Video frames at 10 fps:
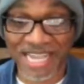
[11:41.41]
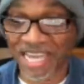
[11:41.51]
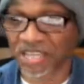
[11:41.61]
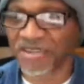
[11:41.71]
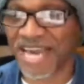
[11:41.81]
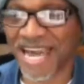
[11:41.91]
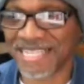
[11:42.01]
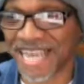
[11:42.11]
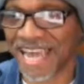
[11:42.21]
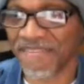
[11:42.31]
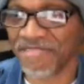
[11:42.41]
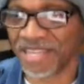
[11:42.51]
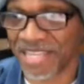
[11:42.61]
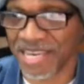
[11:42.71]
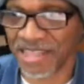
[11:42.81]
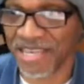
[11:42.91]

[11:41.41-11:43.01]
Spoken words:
Like, you guys have the link